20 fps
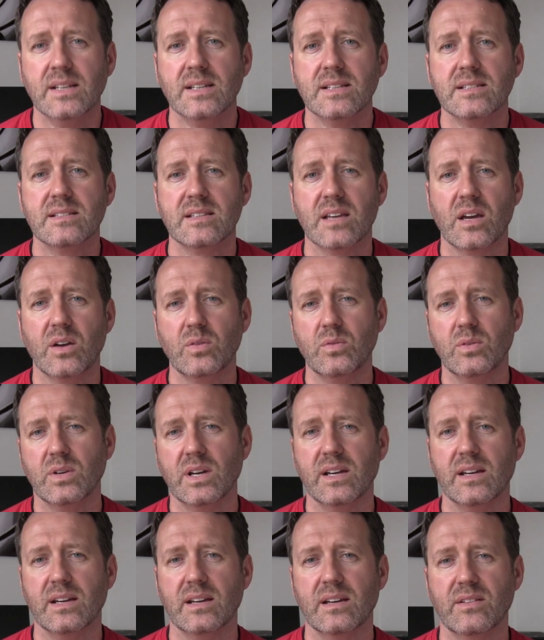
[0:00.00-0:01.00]

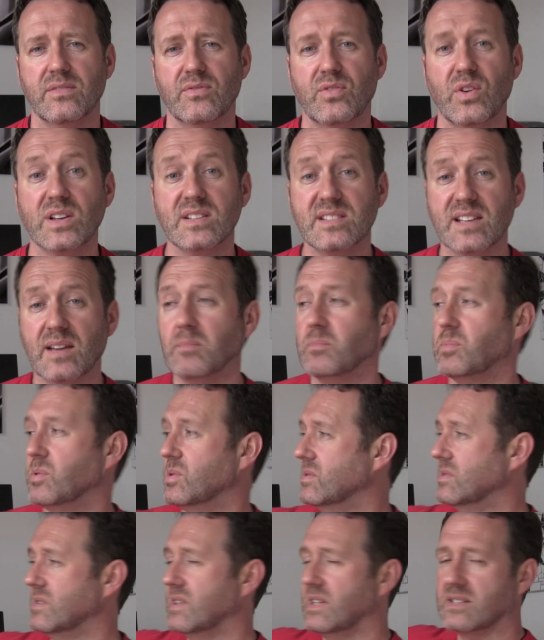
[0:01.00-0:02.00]
So for
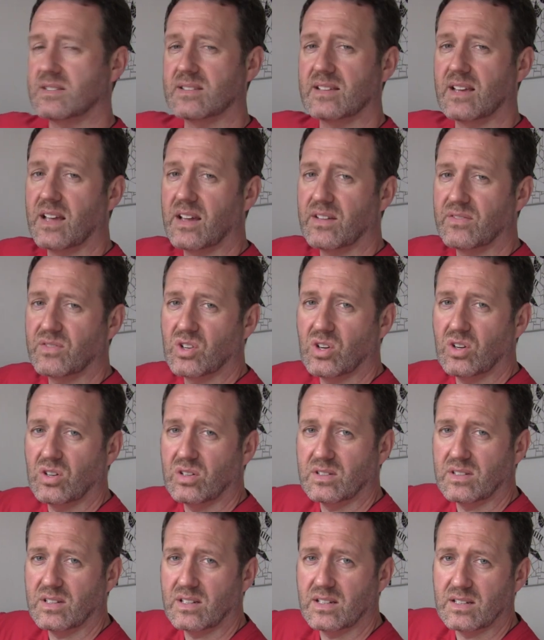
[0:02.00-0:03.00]
example, let's say I've
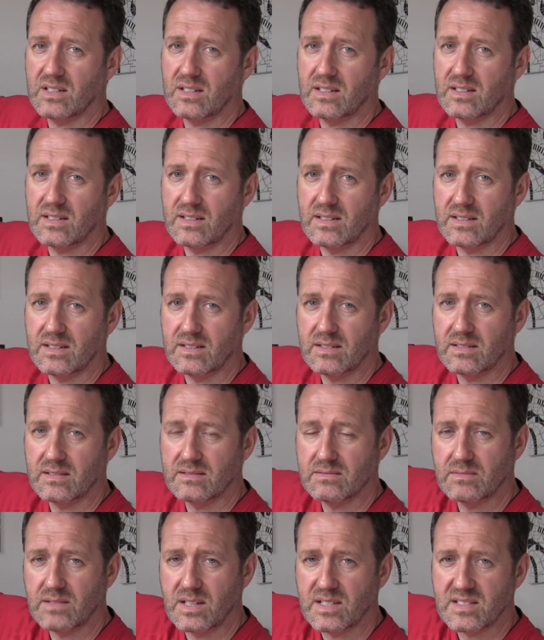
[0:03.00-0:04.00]
got a
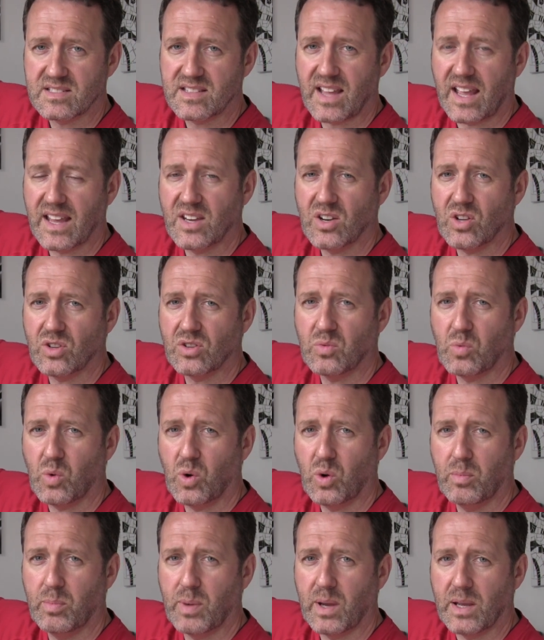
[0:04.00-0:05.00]
stain on the
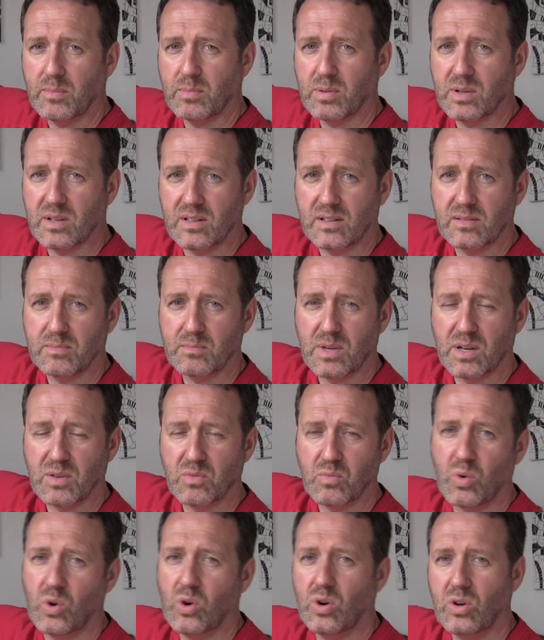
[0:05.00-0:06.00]
wallpaper on my
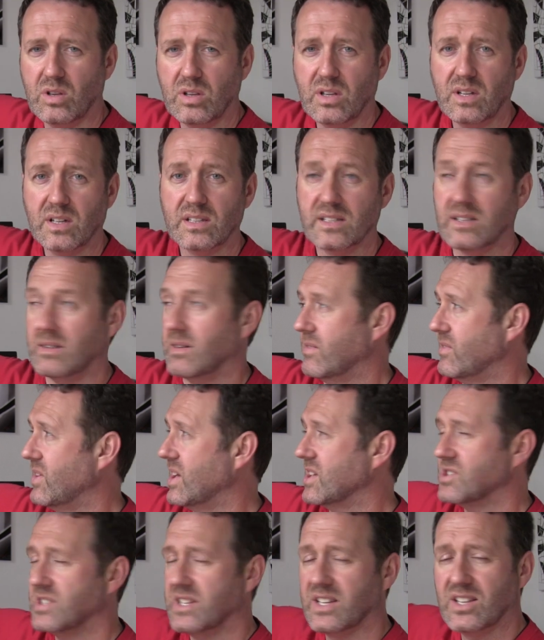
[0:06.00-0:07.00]
wall. Now, I haven't
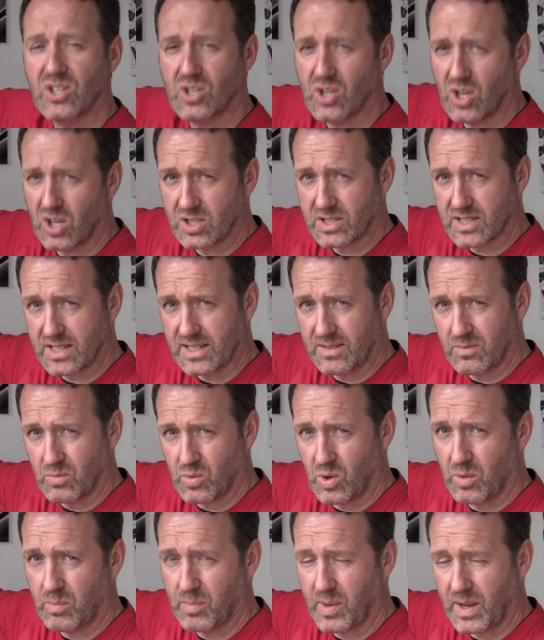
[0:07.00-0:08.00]
actually got any
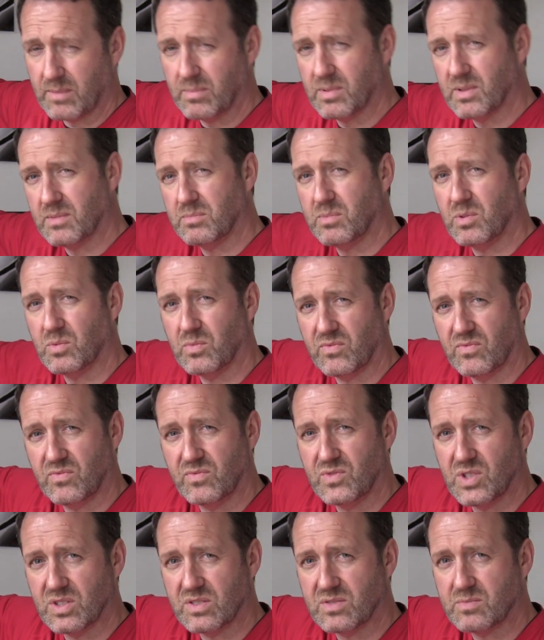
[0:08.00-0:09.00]
wallpaper, but
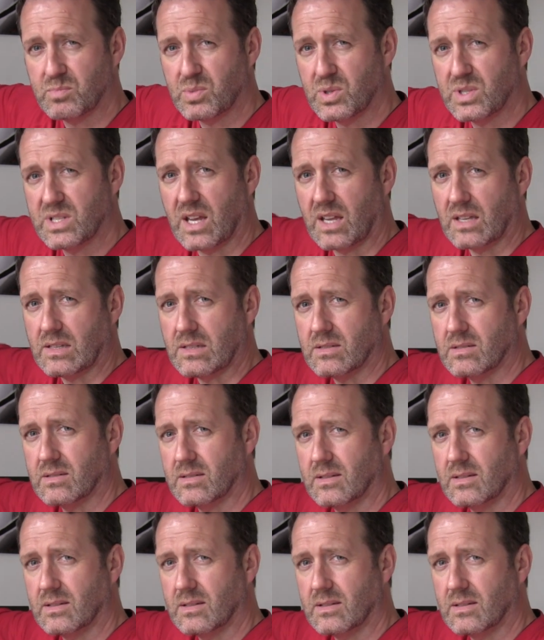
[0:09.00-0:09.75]
just pretend.